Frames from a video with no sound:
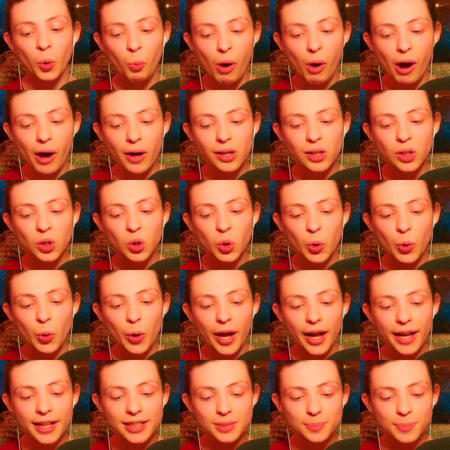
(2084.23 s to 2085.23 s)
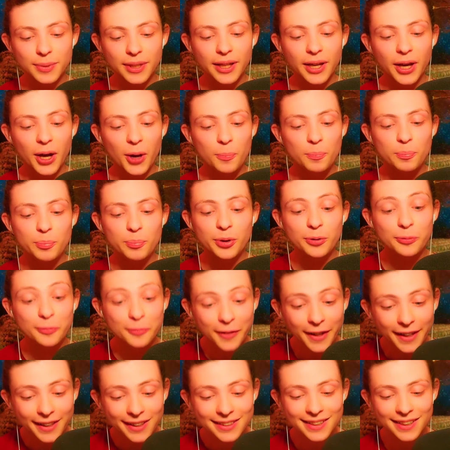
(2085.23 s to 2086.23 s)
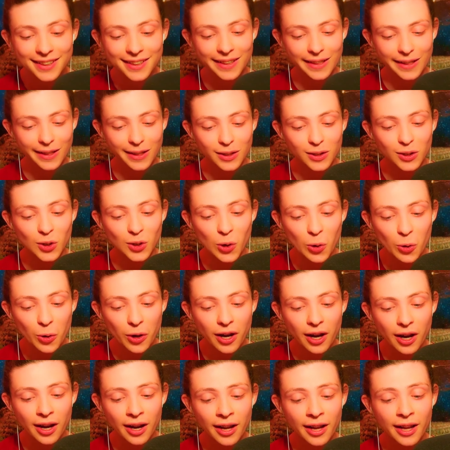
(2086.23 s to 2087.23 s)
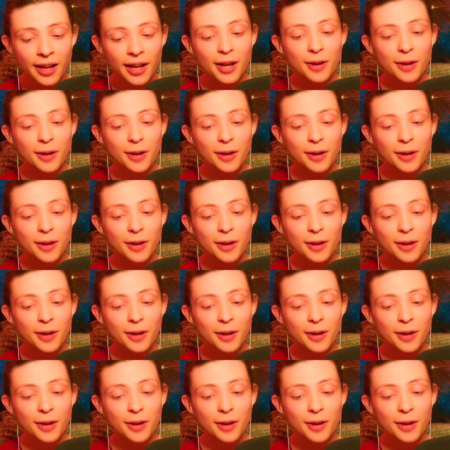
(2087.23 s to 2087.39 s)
One who has become perfected in yoga